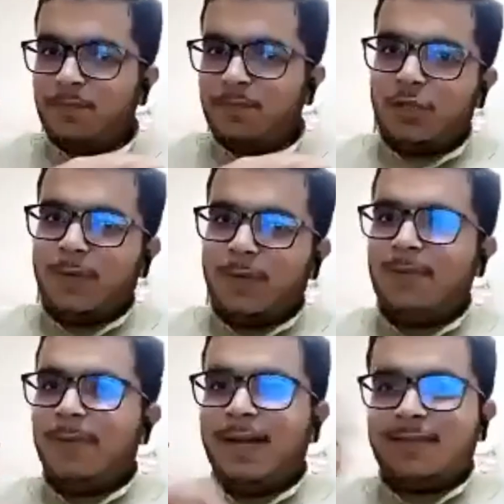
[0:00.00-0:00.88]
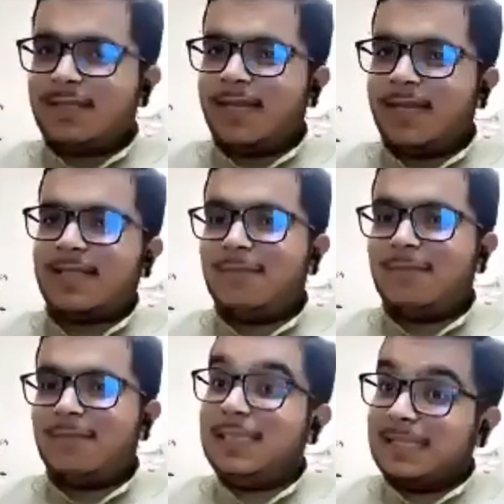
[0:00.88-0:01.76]
both Parliament and the state
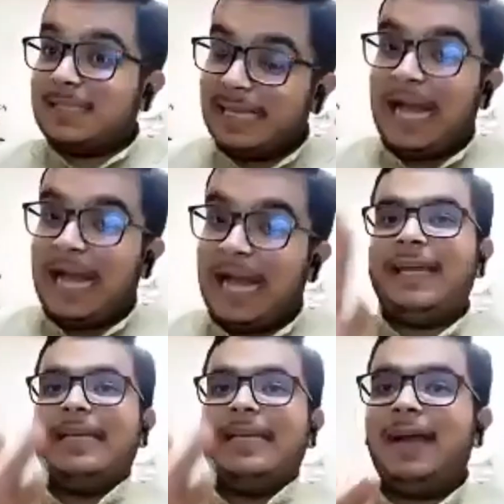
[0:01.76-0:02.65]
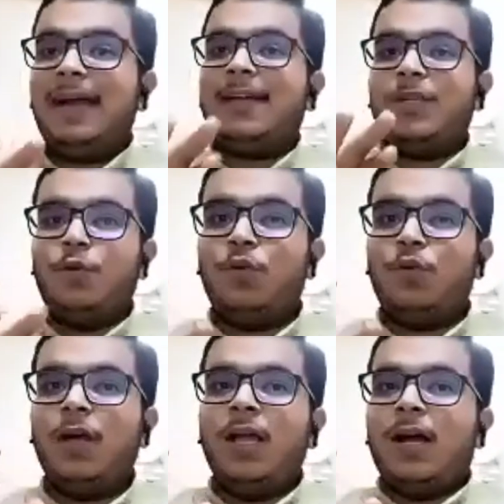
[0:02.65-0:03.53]
assemblies can enact
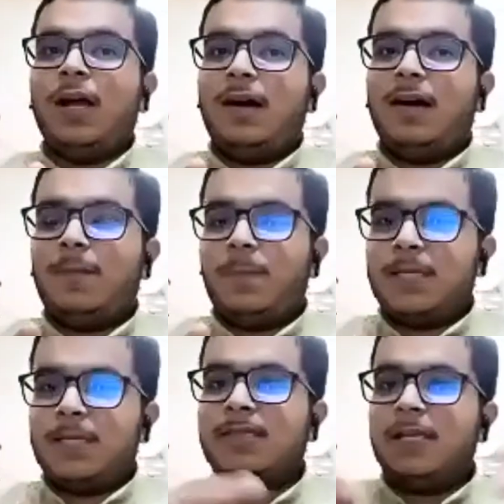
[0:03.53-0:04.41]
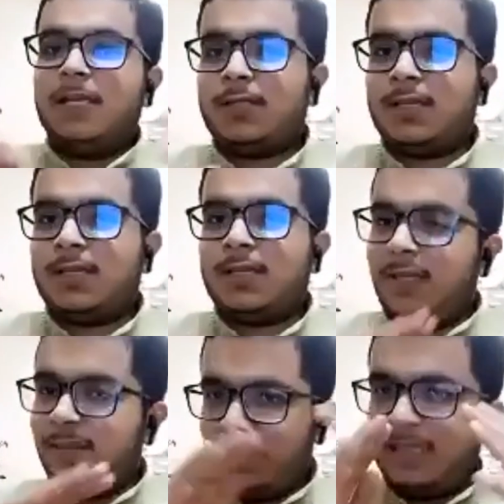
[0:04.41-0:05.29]
personal laws
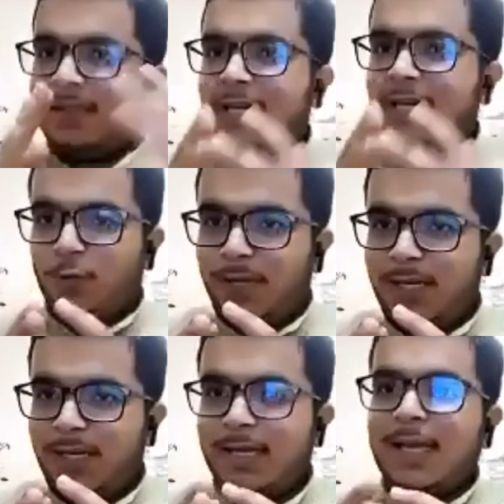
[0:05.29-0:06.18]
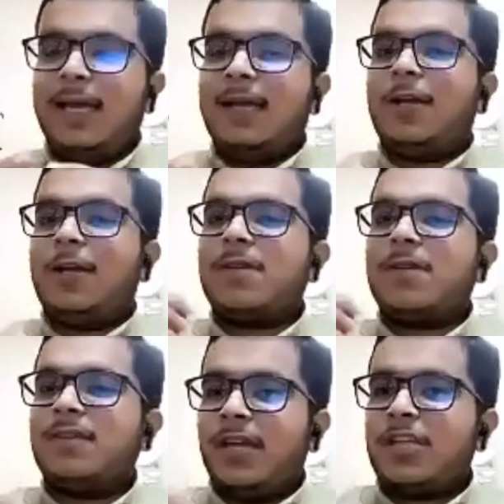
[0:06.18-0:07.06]
within their domain. Now,
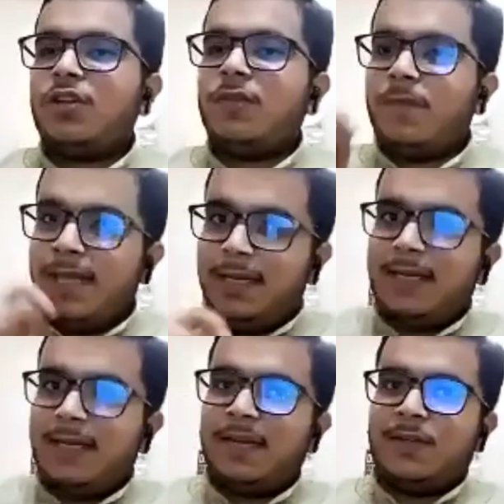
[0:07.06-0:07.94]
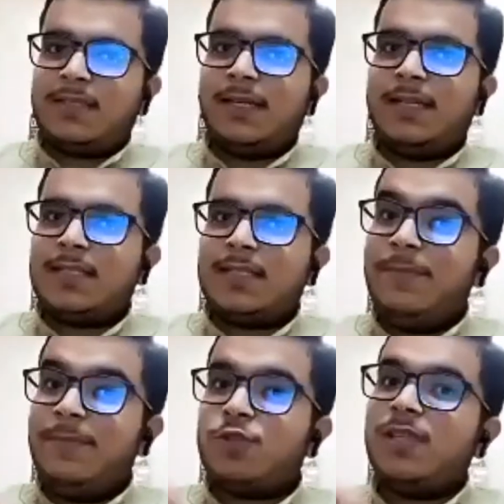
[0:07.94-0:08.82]
preservation of legal diversity
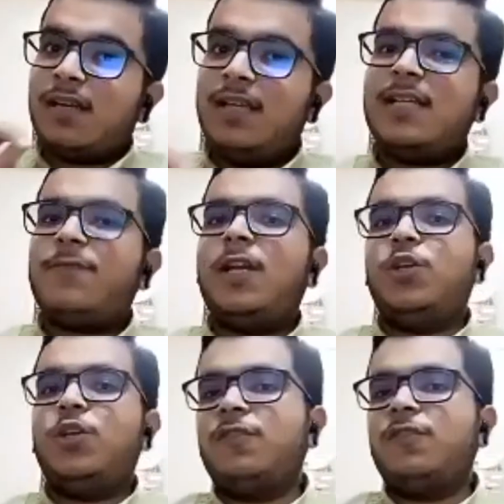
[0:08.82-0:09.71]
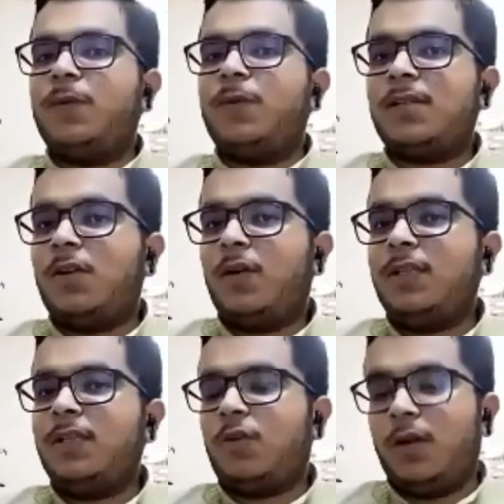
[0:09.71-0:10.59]
seems to be the reason for inclusion of personal law
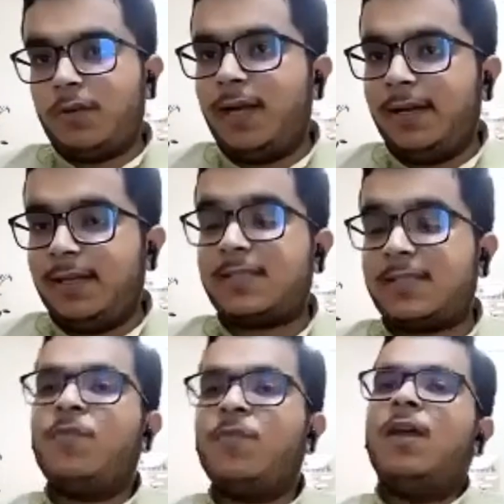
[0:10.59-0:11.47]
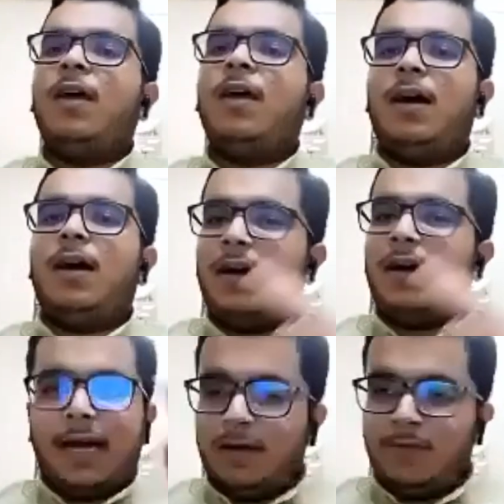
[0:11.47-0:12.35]
in the concurrent list. For